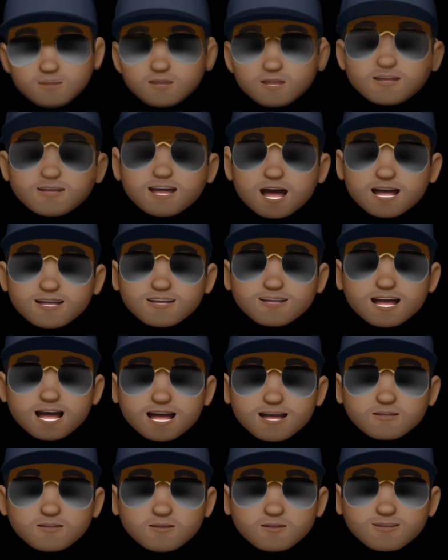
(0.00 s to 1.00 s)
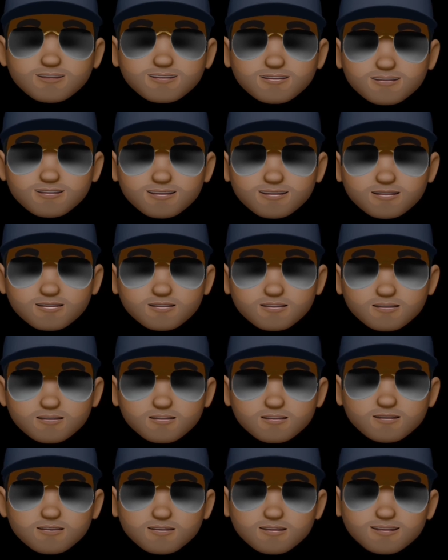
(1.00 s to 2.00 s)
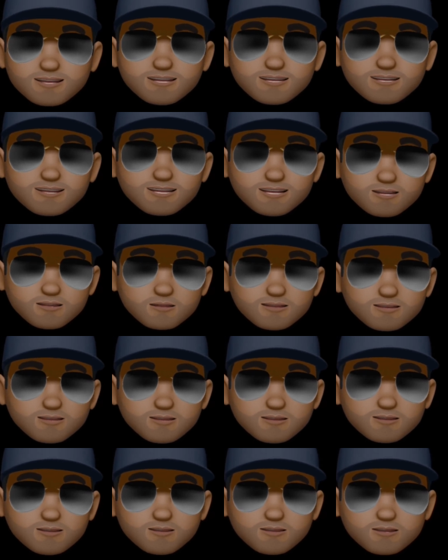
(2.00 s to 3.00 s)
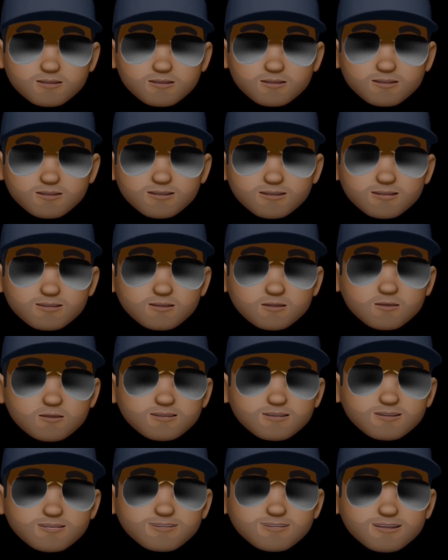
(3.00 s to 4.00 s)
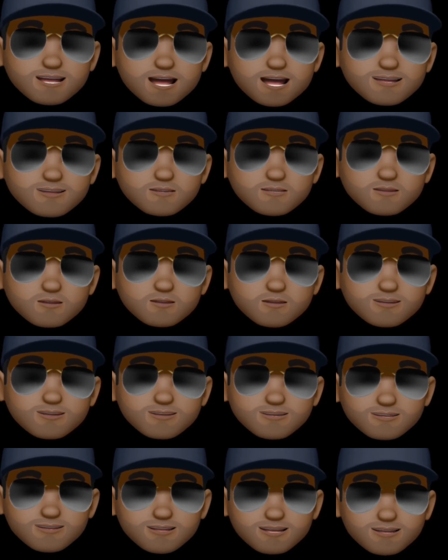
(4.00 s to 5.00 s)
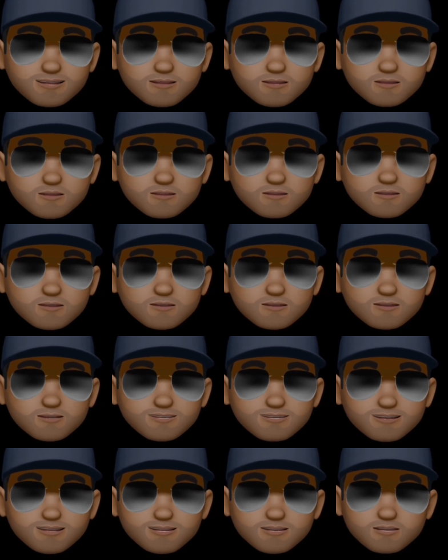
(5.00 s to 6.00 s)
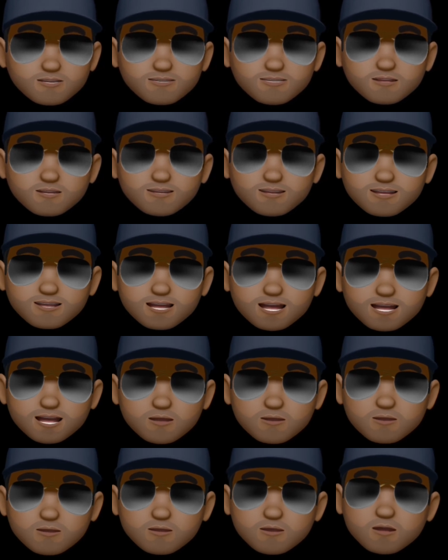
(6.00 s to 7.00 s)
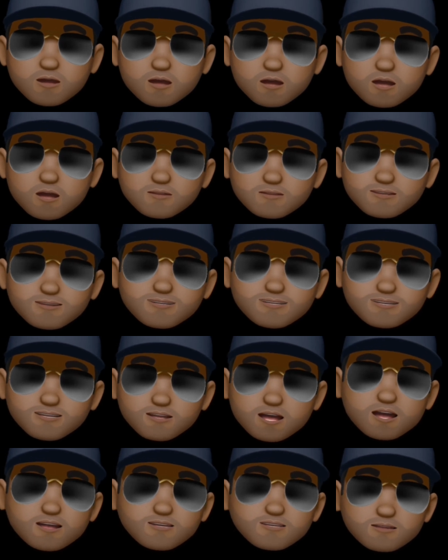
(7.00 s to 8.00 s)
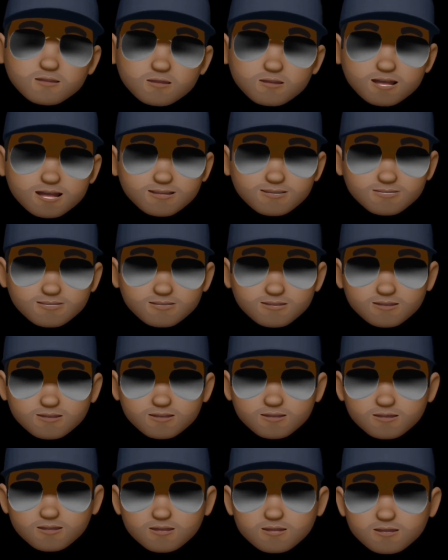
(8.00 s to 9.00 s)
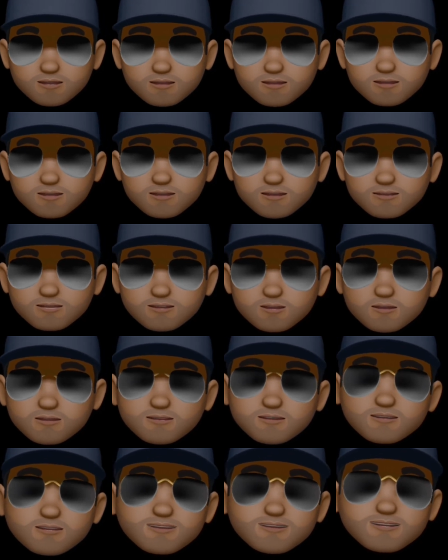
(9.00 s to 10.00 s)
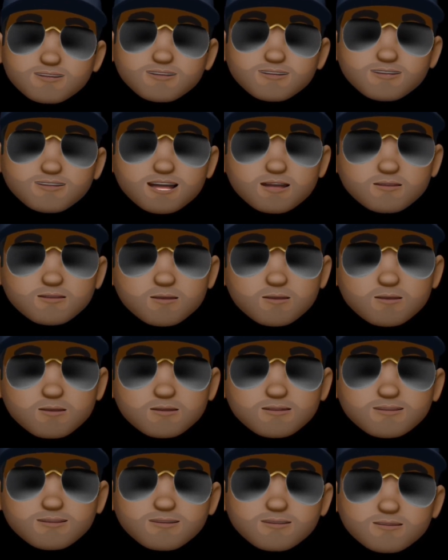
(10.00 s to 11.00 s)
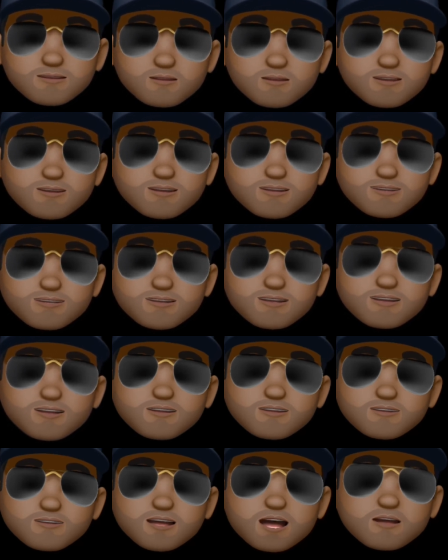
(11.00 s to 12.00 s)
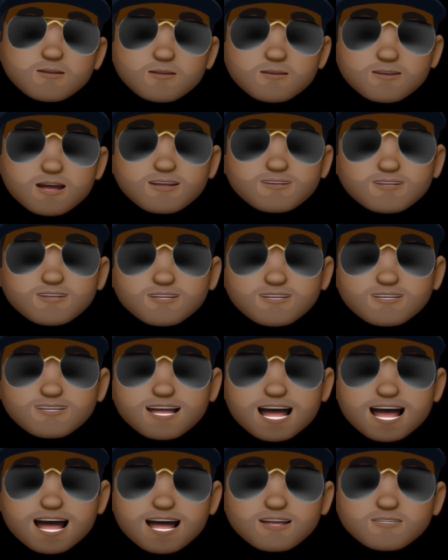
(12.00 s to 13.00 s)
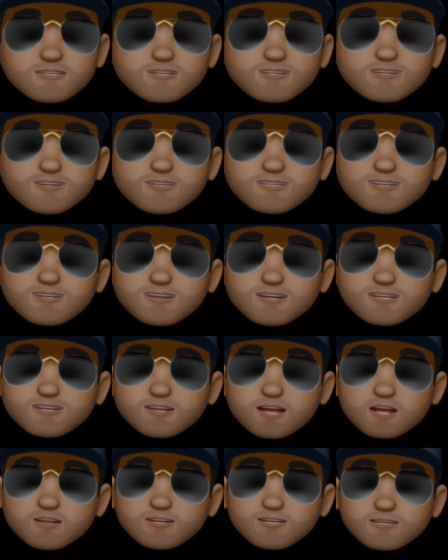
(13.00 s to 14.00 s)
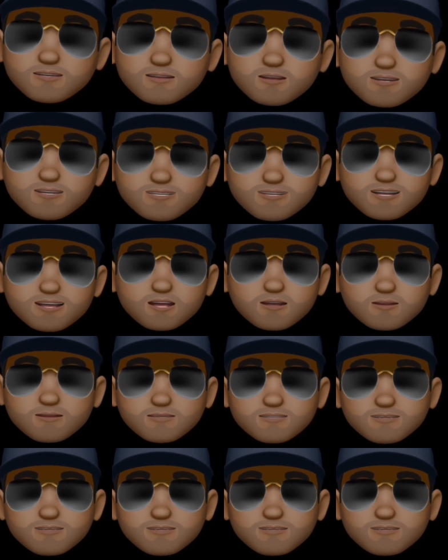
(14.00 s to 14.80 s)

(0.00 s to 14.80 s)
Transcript: that 9.10 dividend yield equals 9.10% for the year of the stock's price. So for this example, we're going to say the stock price is an average of $10 per share.